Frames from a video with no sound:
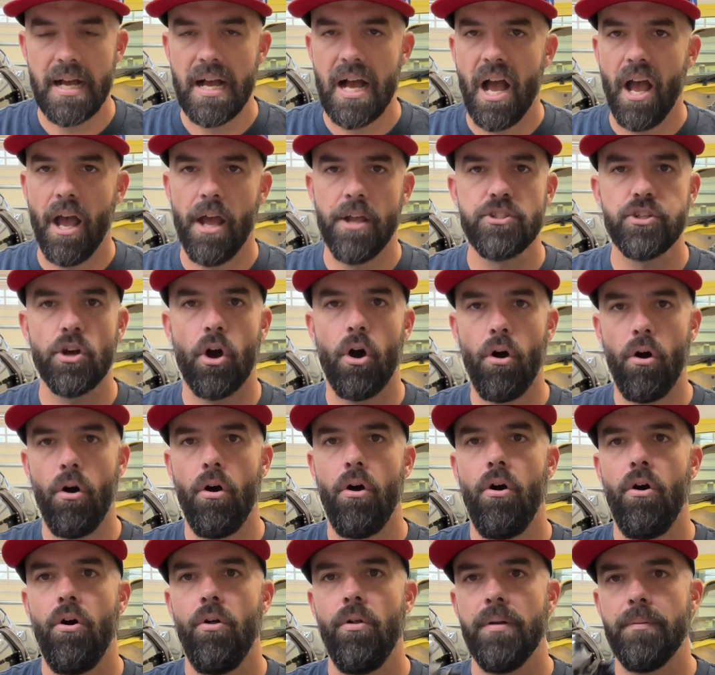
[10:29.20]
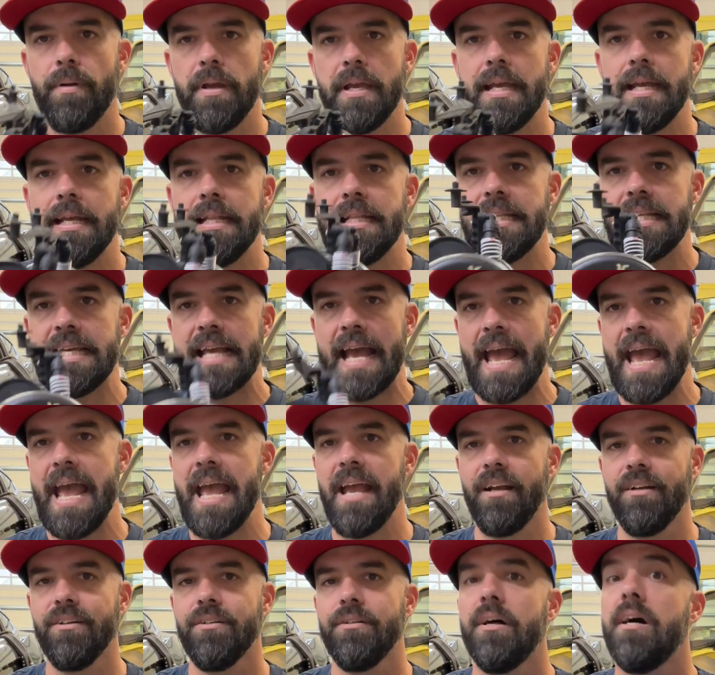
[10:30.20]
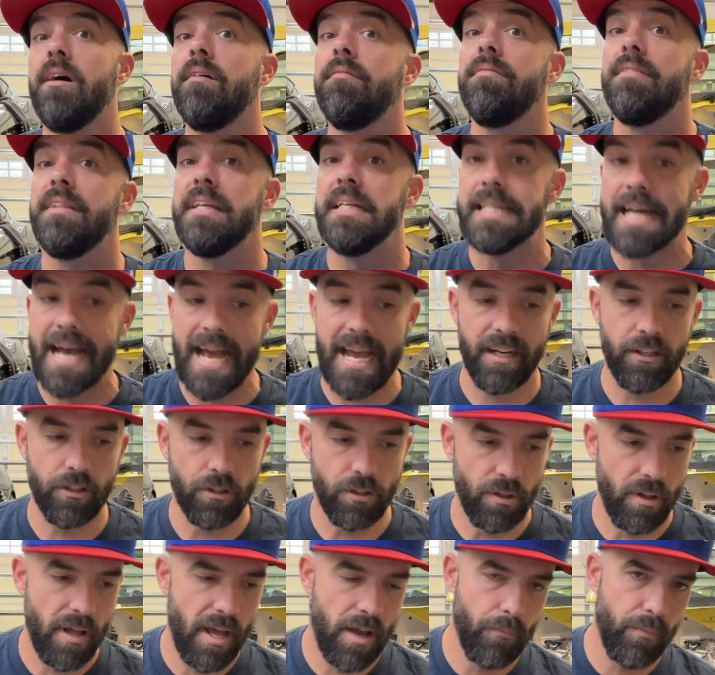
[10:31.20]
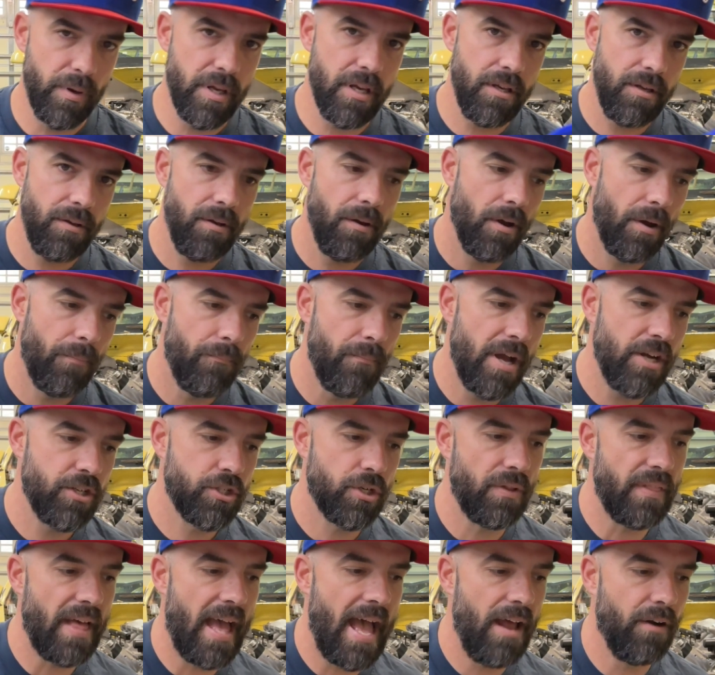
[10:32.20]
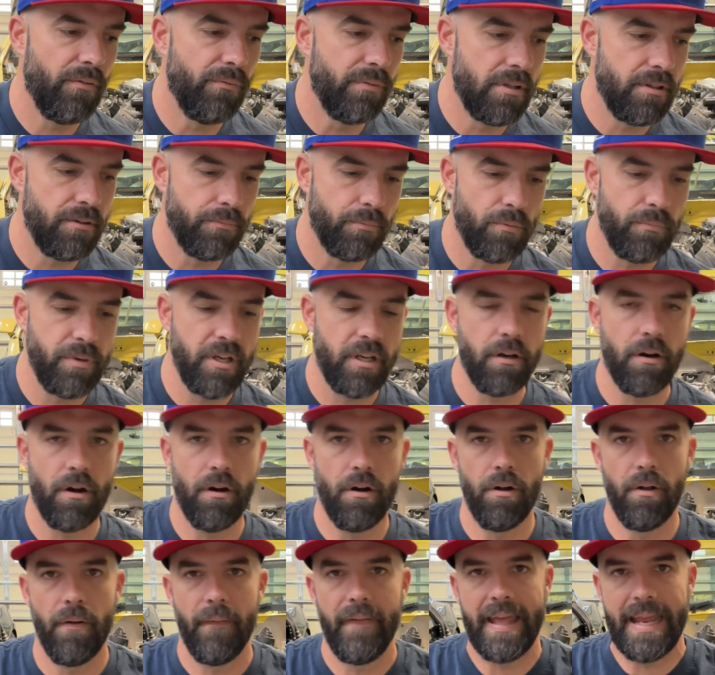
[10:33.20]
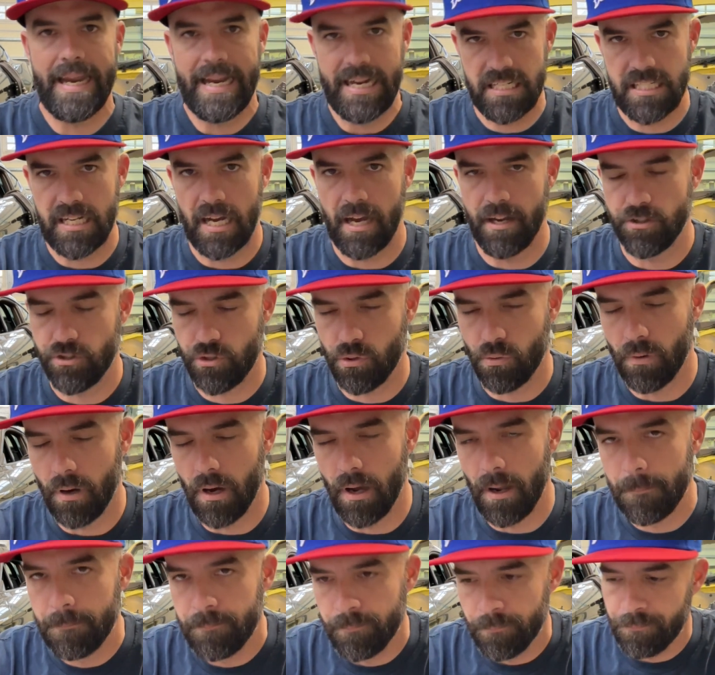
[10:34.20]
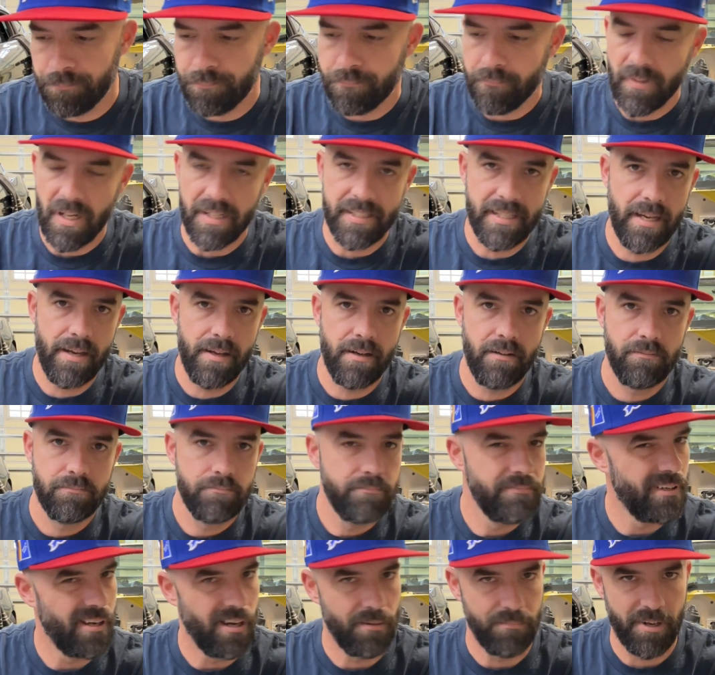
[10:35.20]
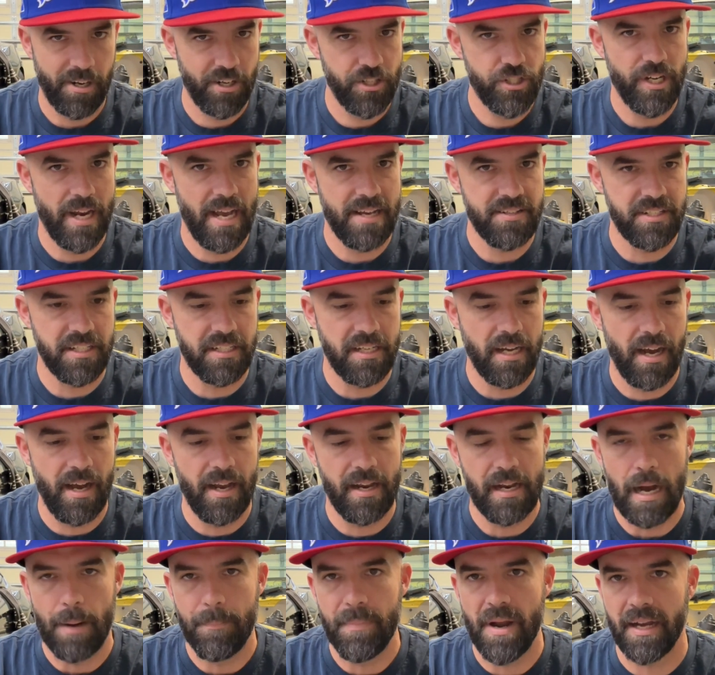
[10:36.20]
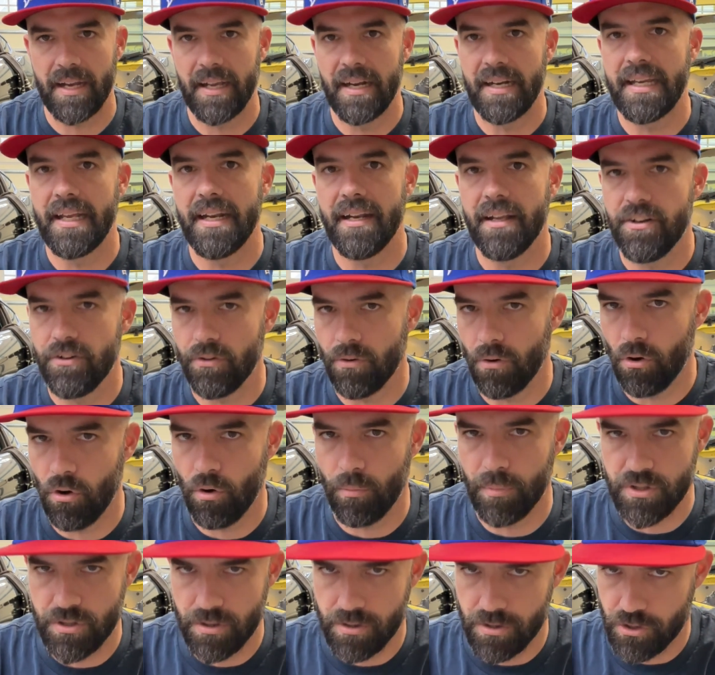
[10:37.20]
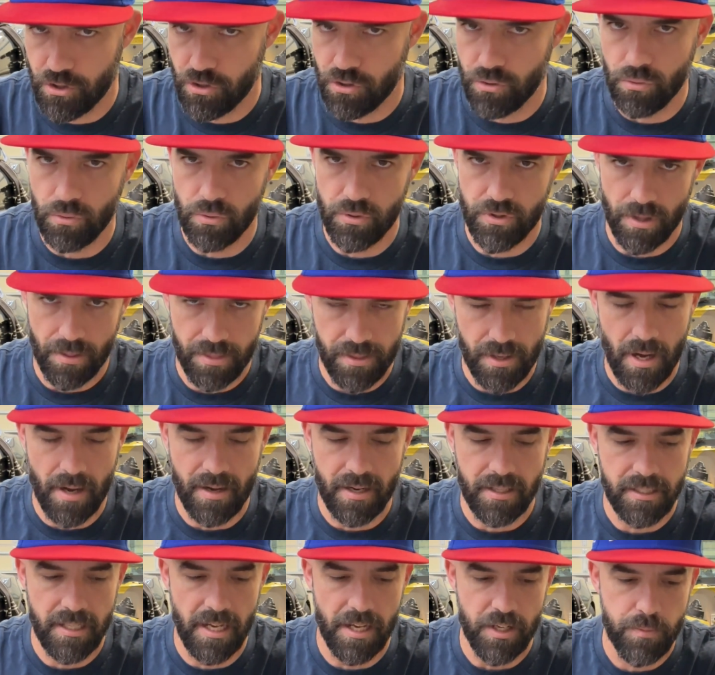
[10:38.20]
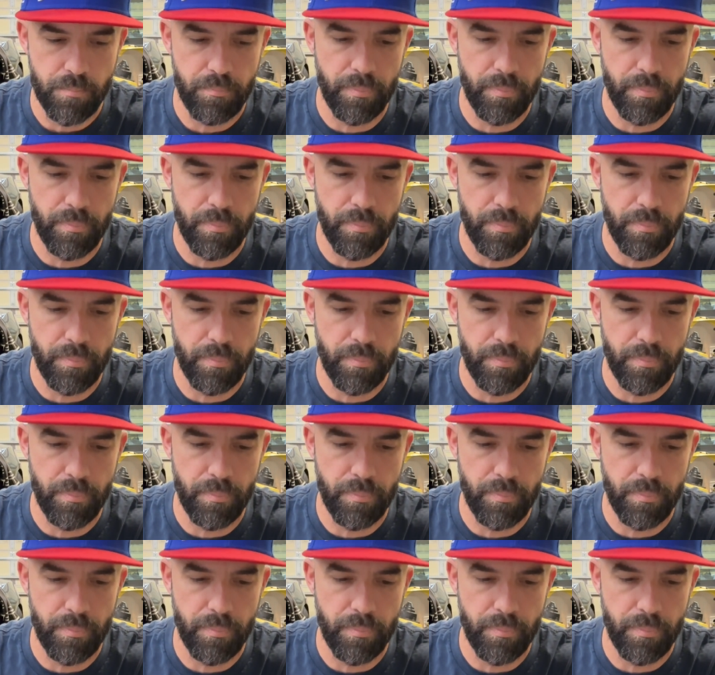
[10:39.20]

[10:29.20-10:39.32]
It's all in the angle of the dangle. And we measure that with what we call anti-squat. Again, I'm not a chassis guy. I'm not going to get into a whole bunch of the schools of thought on this.